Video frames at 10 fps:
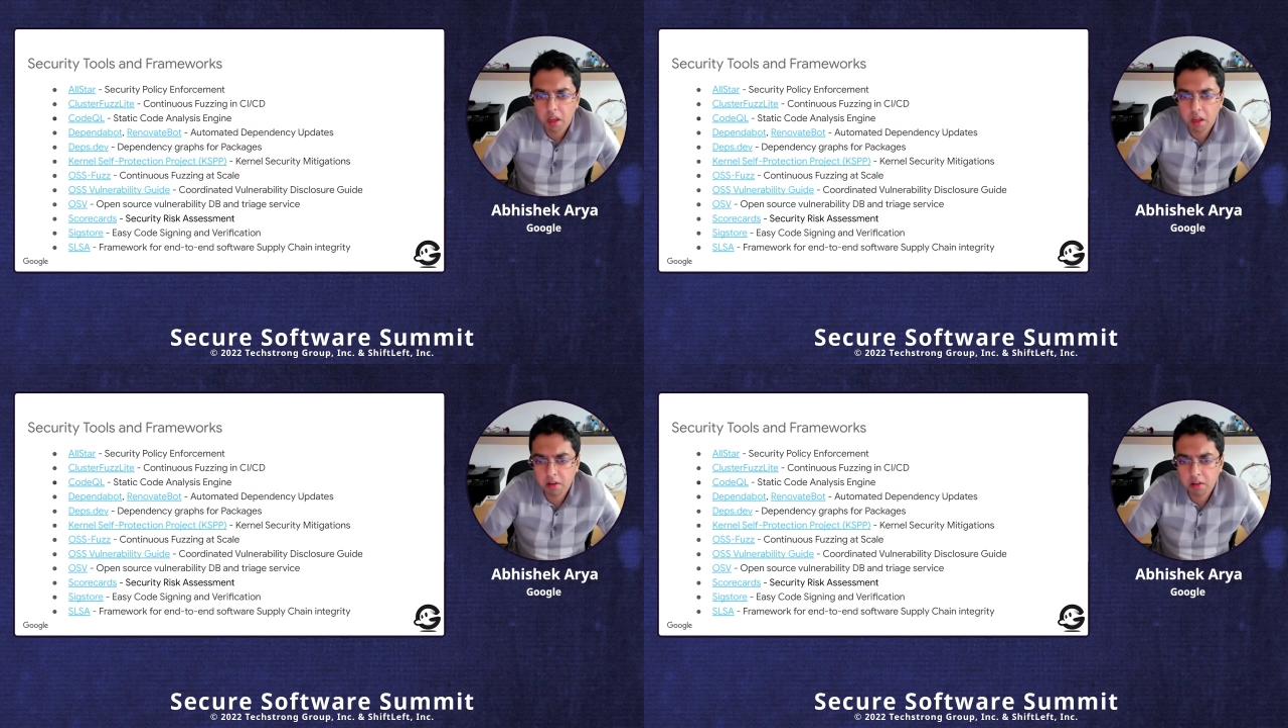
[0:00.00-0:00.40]

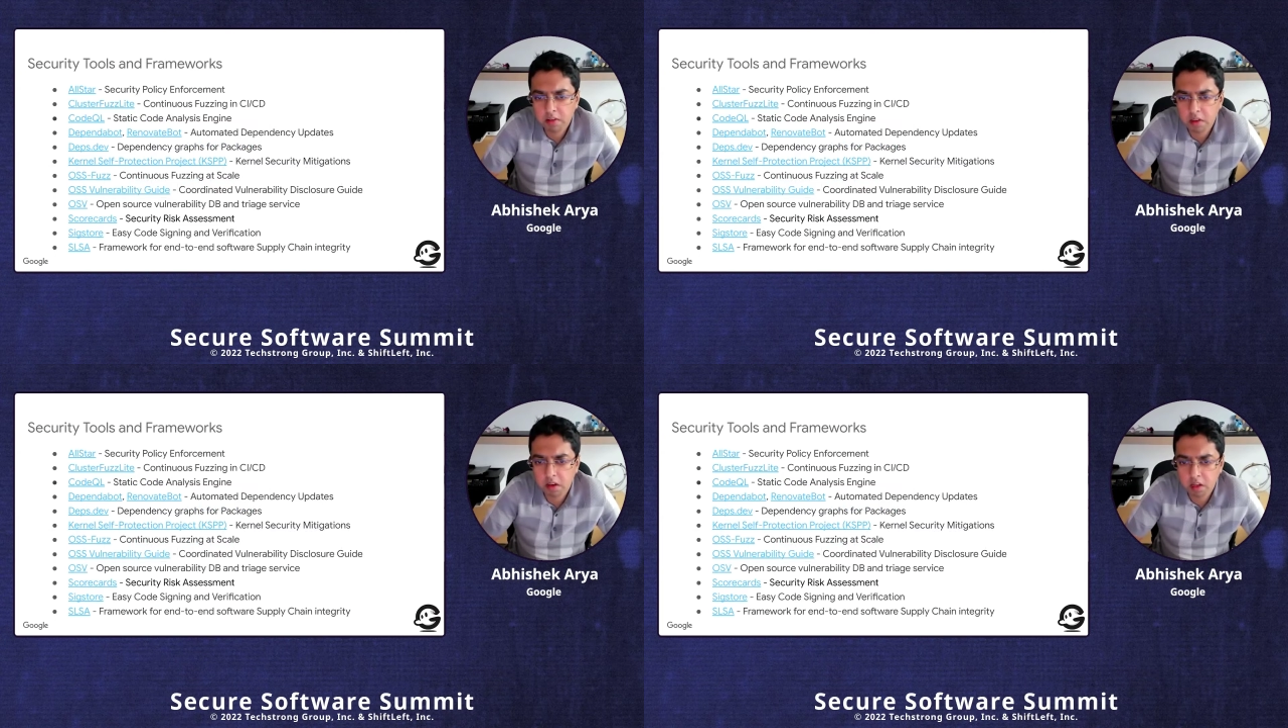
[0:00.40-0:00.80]
Here
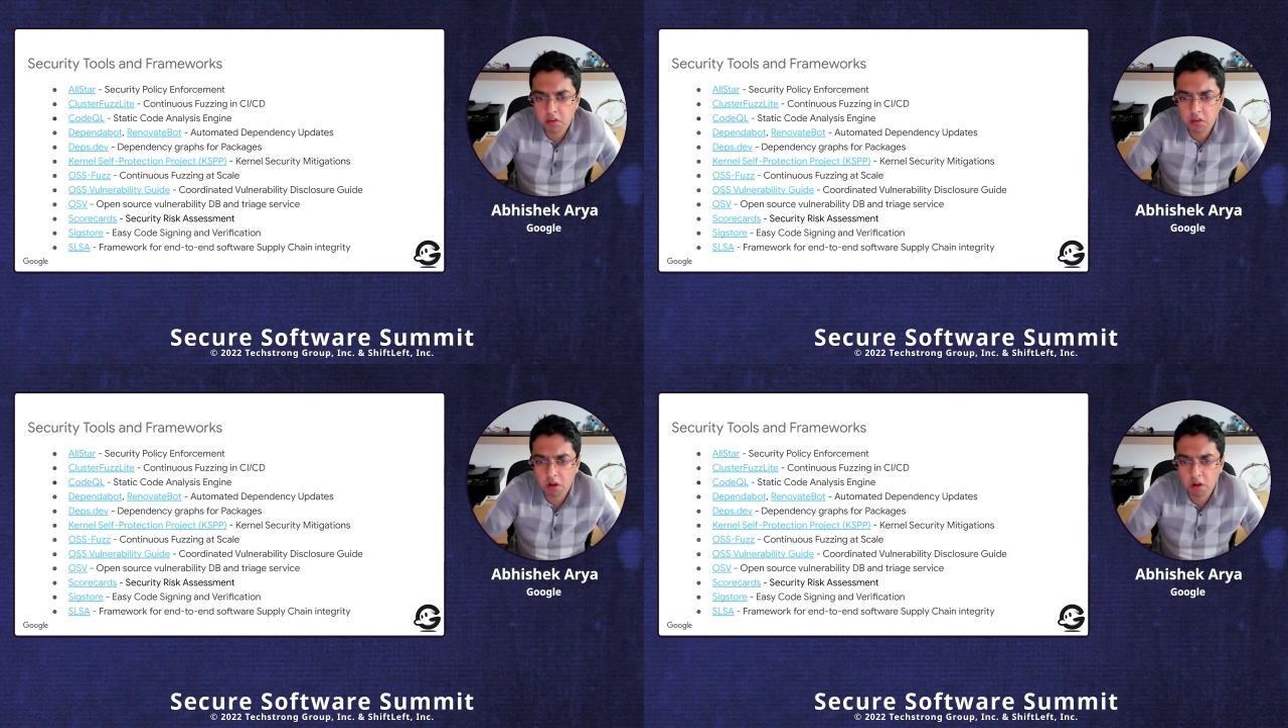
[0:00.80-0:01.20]
is a
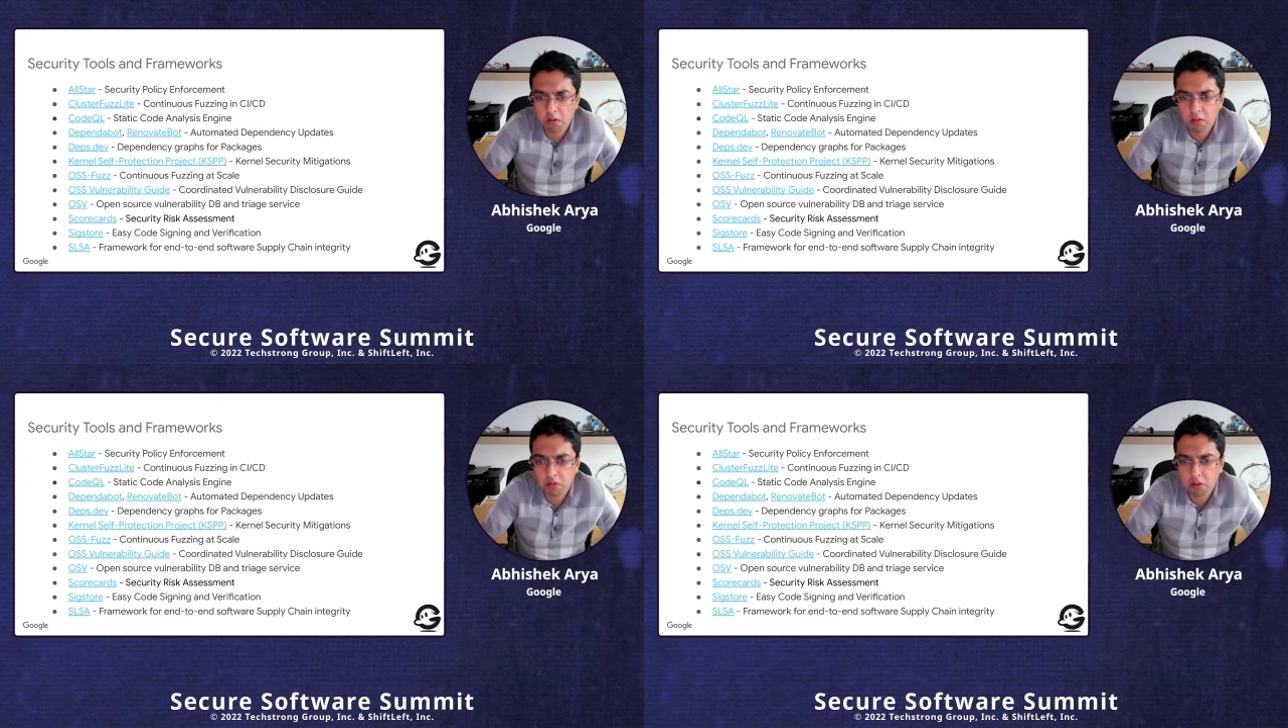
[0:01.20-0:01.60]
list
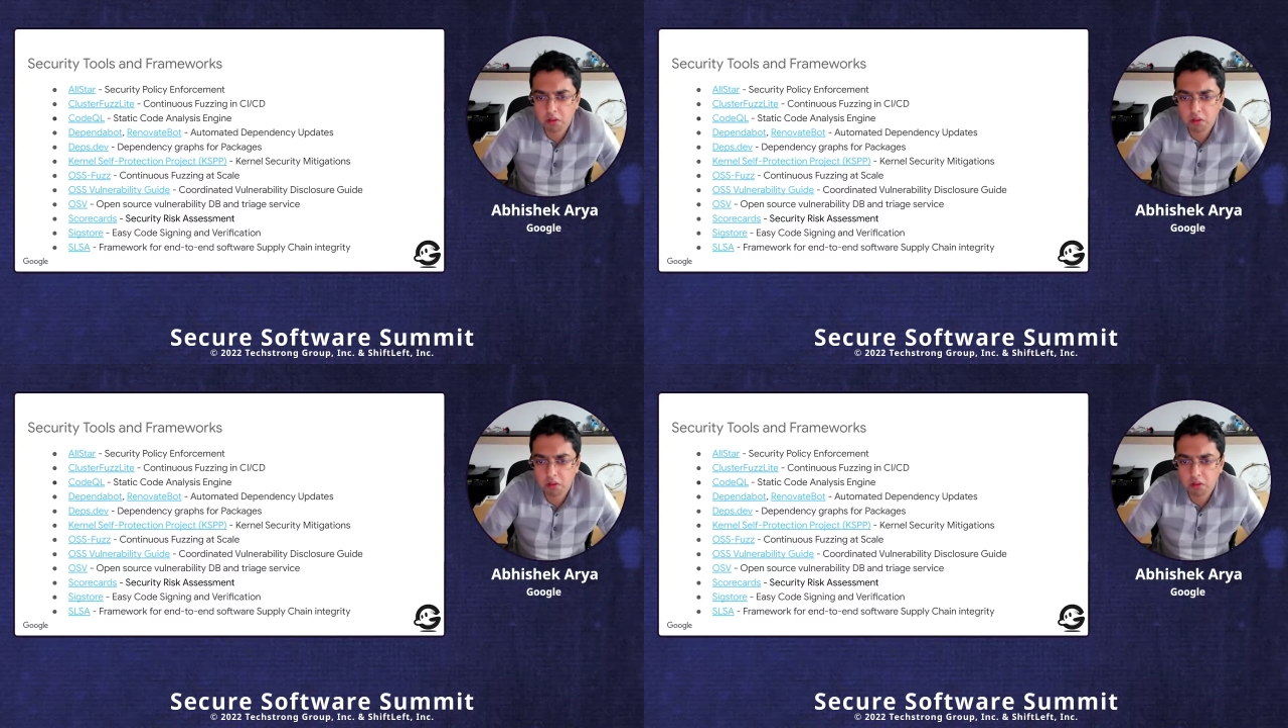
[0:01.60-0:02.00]
of
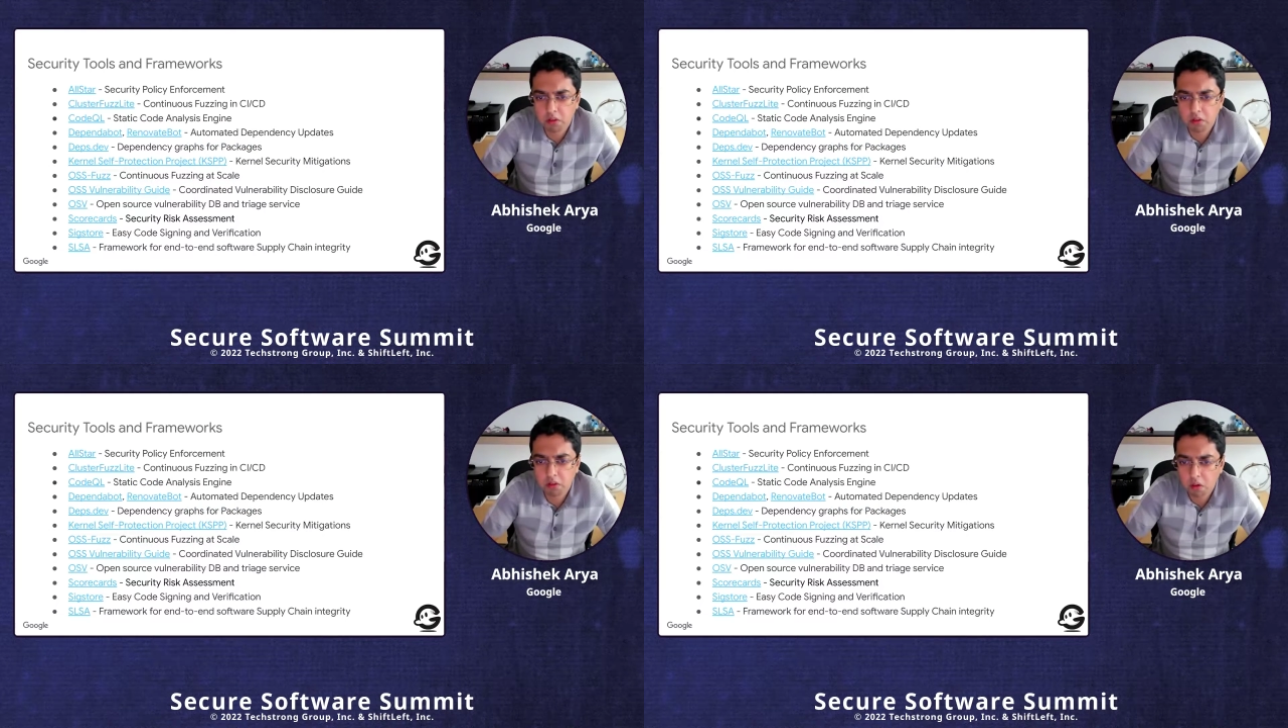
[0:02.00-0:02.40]

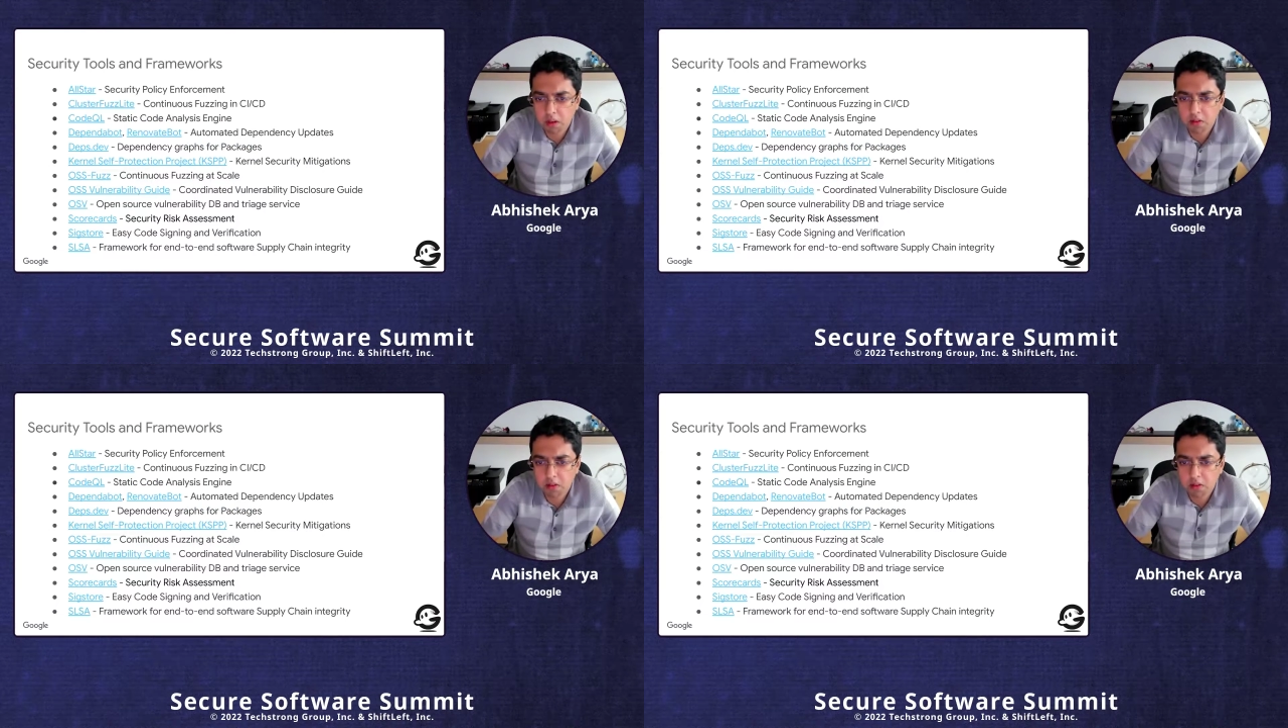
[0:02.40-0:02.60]
all